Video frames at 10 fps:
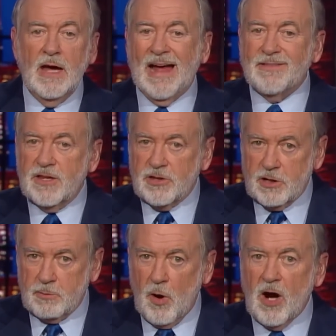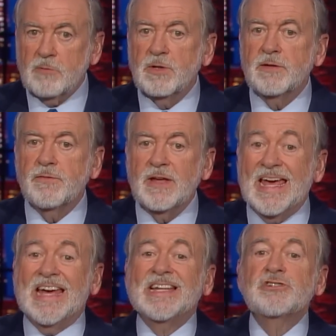and that the Department of
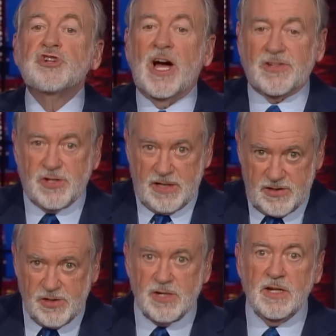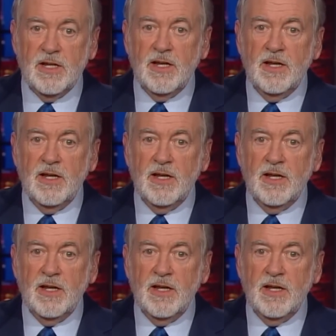Injustice